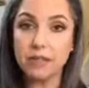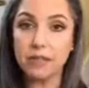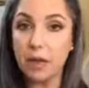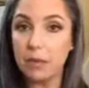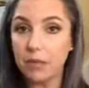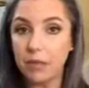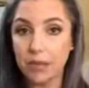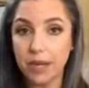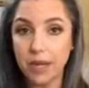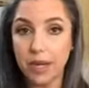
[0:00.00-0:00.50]

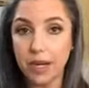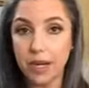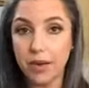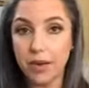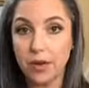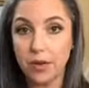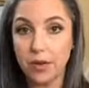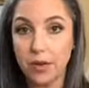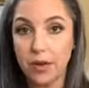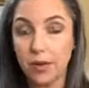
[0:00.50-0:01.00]
memory,
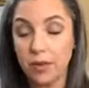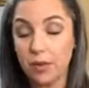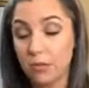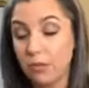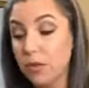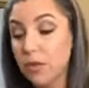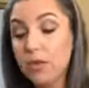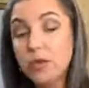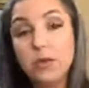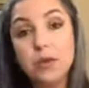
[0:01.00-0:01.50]
or
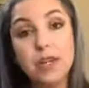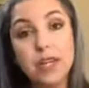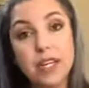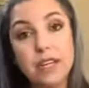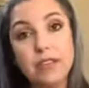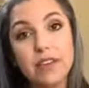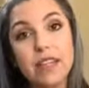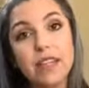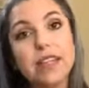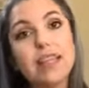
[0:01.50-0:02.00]
mood
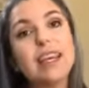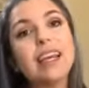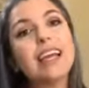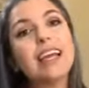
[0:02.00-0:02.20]
even,